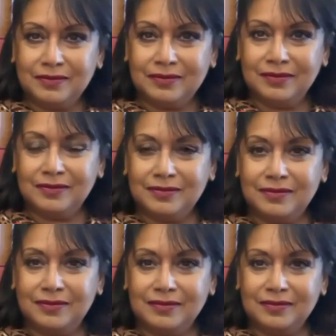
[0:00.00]

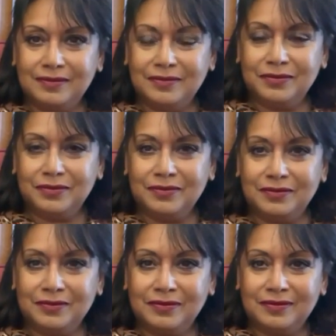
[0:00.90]

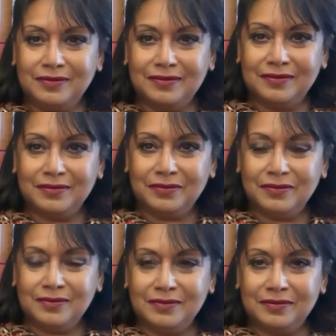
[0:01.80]

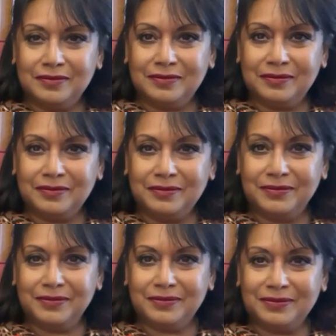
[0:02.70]

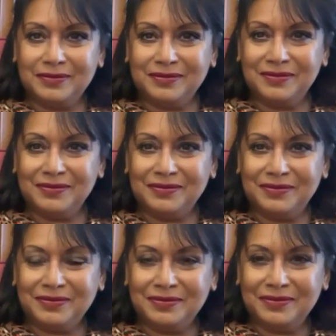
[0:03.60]

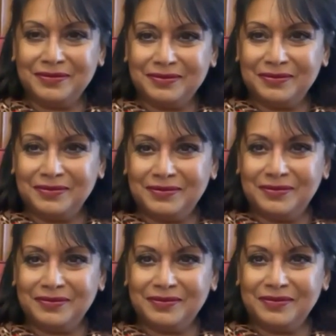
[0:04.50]

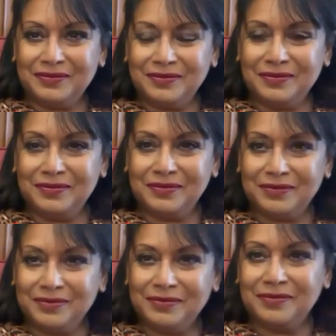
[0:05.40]

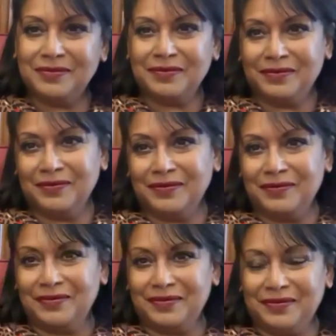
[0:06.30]

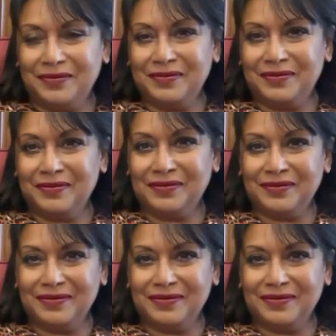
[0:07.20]
[no speech]